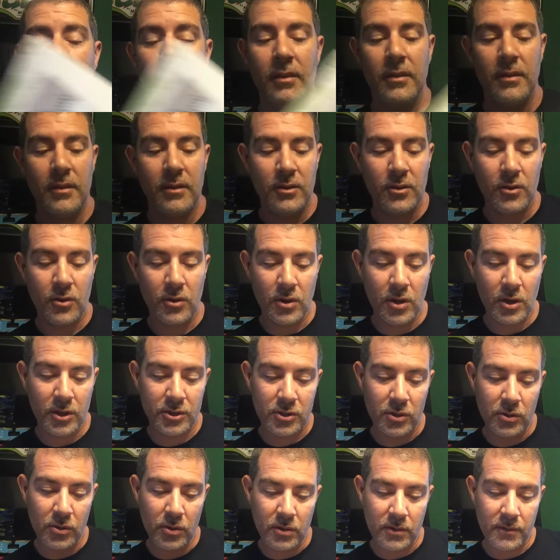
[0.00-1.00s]
You could
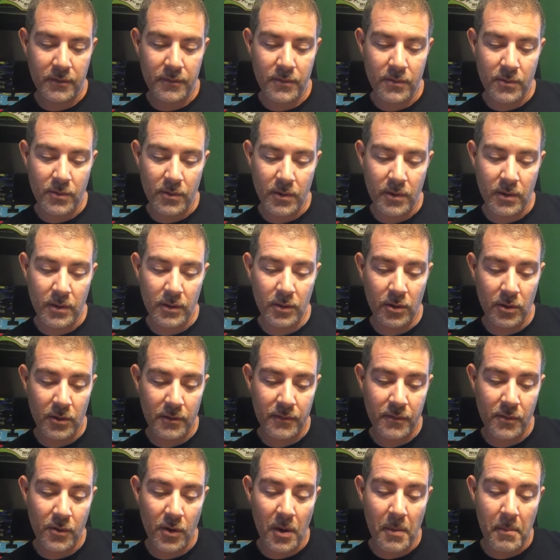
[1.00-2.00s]
also look
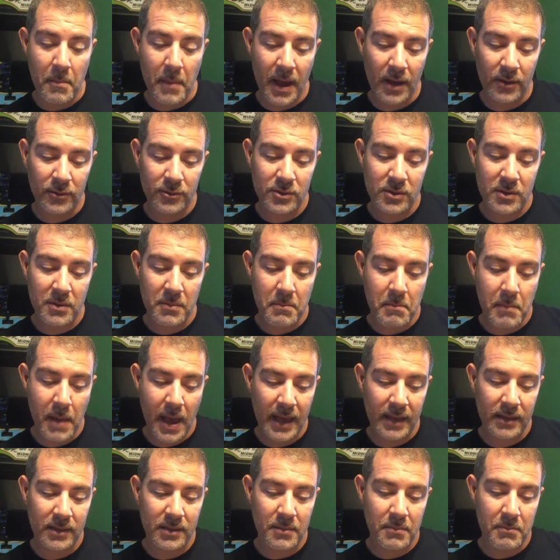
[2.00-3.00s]
for a mouse,
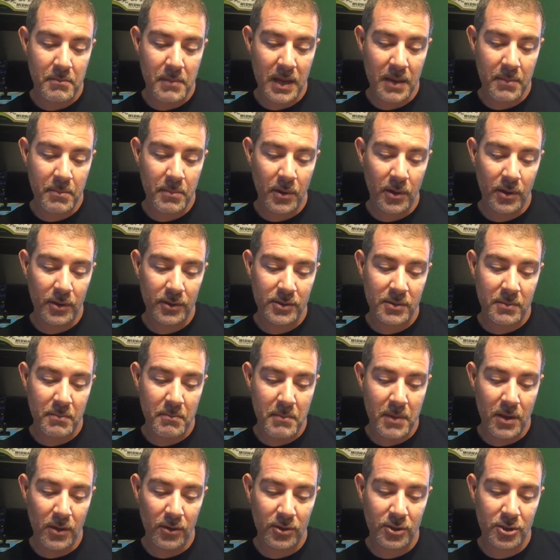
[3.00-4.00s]
Matt, meatballs,
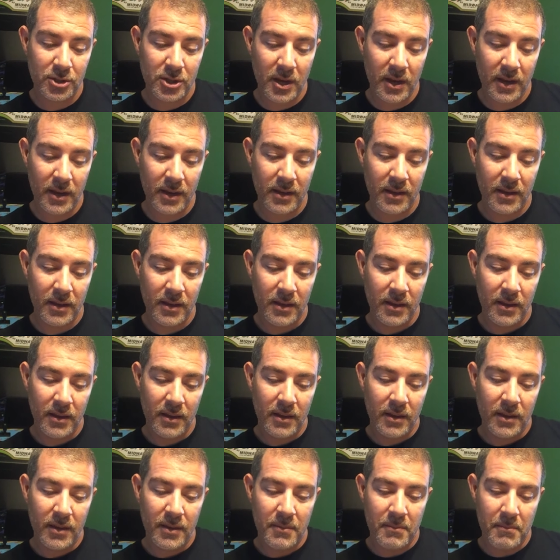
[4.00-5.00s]
milkshake,
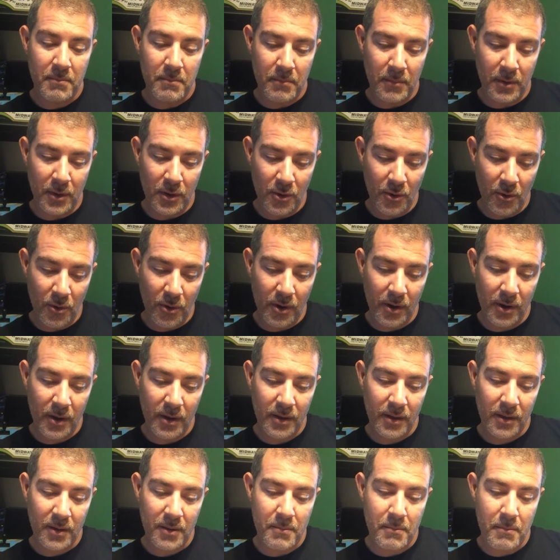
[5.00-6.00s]

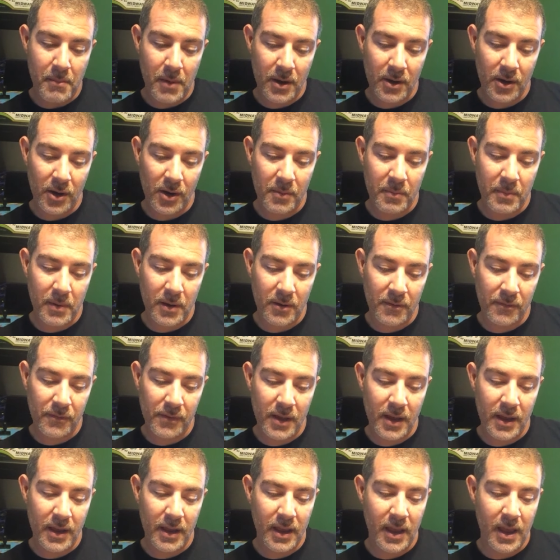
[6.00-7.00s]
menorah, monarch
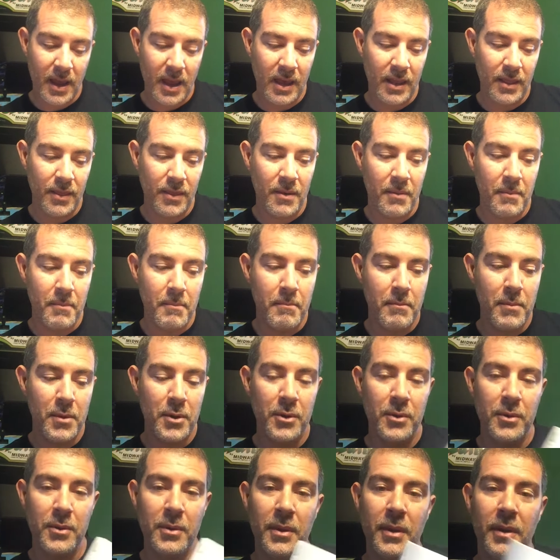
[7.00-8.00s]
butterfly, and the
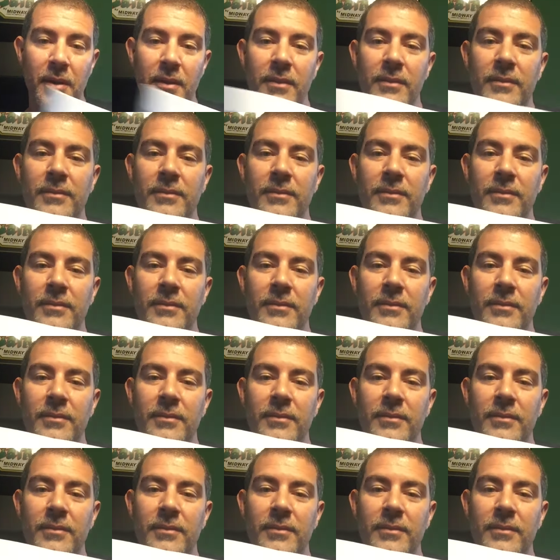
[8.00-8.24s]
moon.